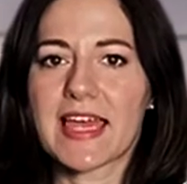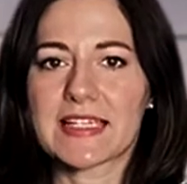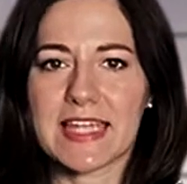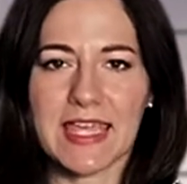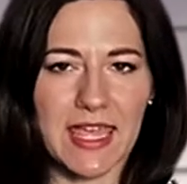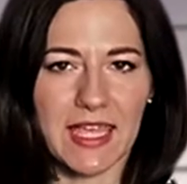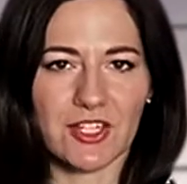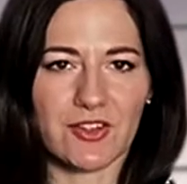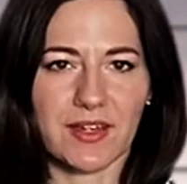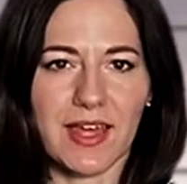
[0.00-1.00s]
taking
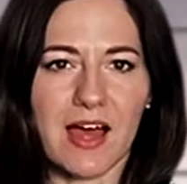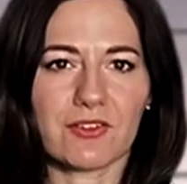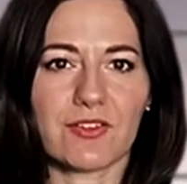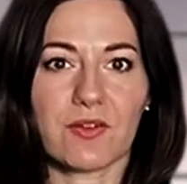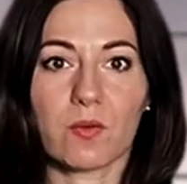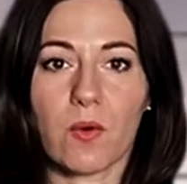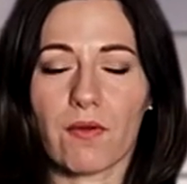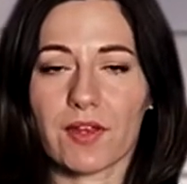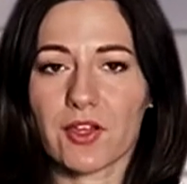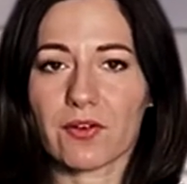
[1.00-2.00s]
into account the war
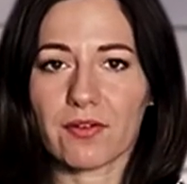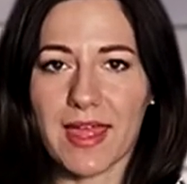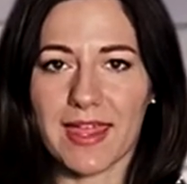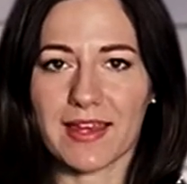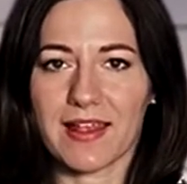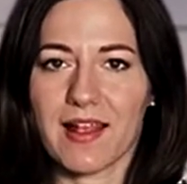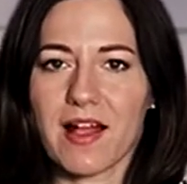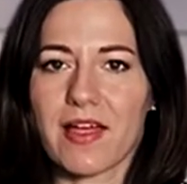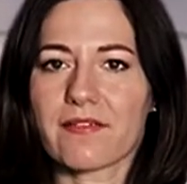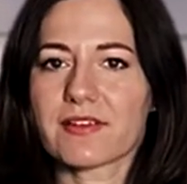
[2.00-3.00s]
in Ukraine.
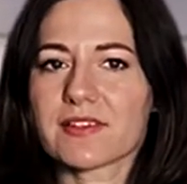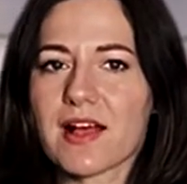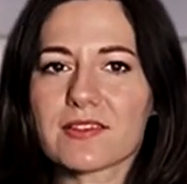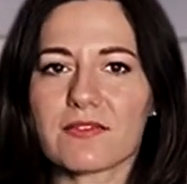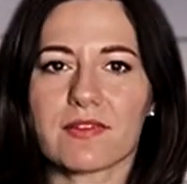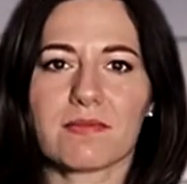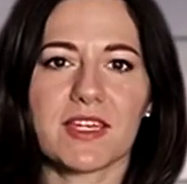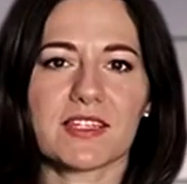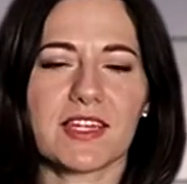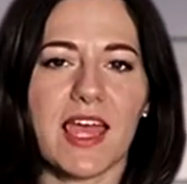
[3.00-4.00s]
The results of the
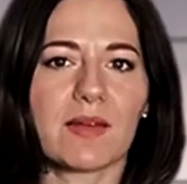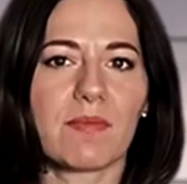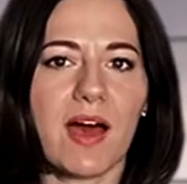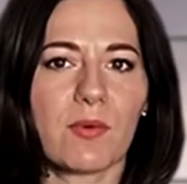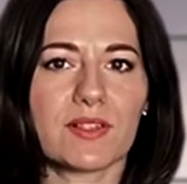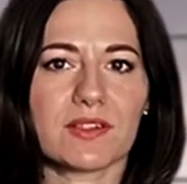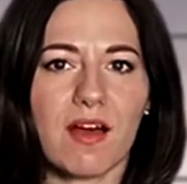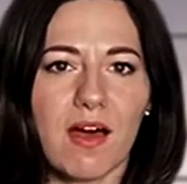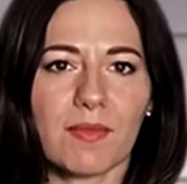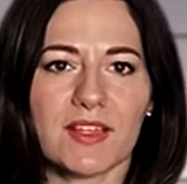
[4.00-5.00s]
meeting and Powell's
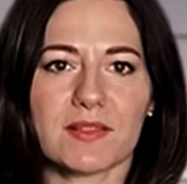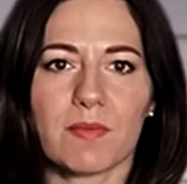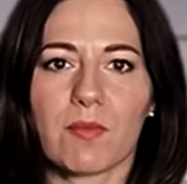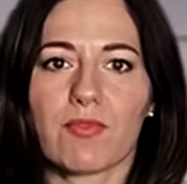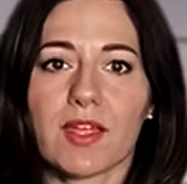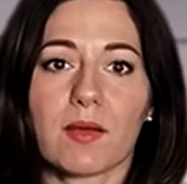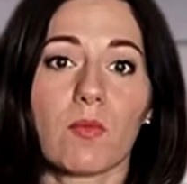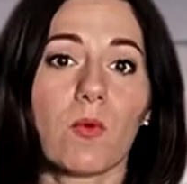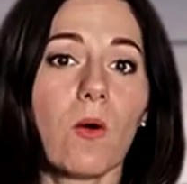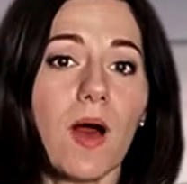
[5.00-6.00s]
comments may bring
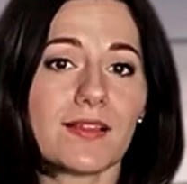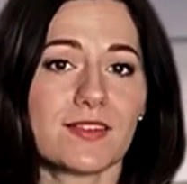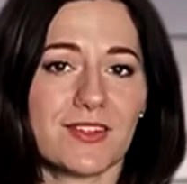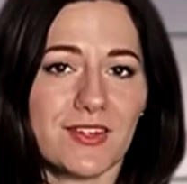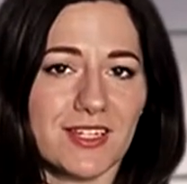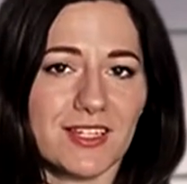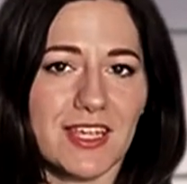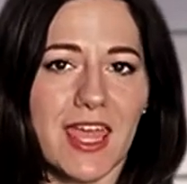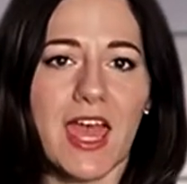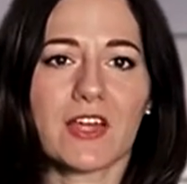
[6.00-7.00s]
more
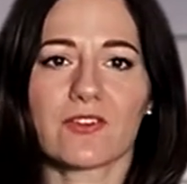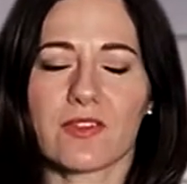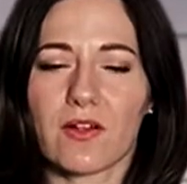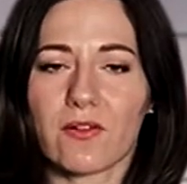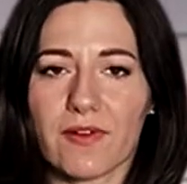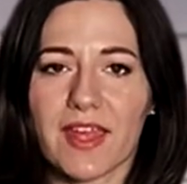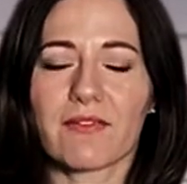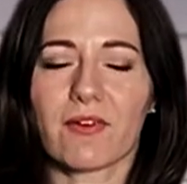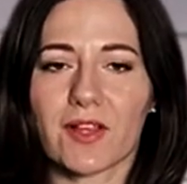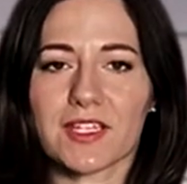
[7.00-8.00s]
uncertainty to the already
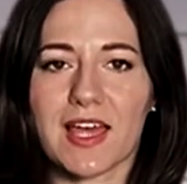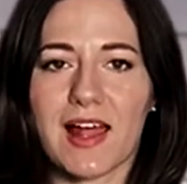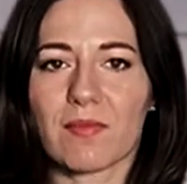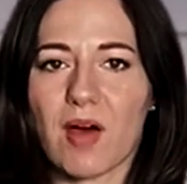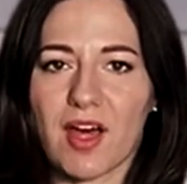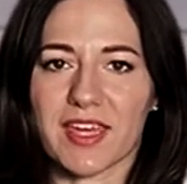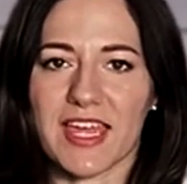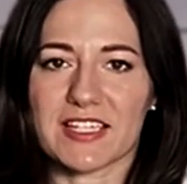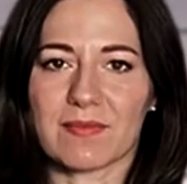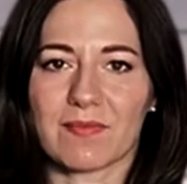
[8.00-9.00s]
volatile
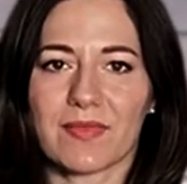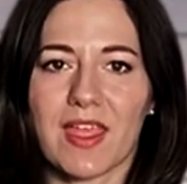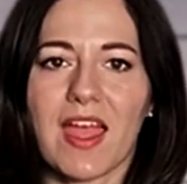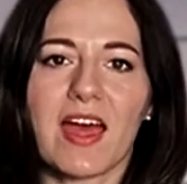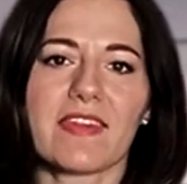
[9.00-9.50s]
market. The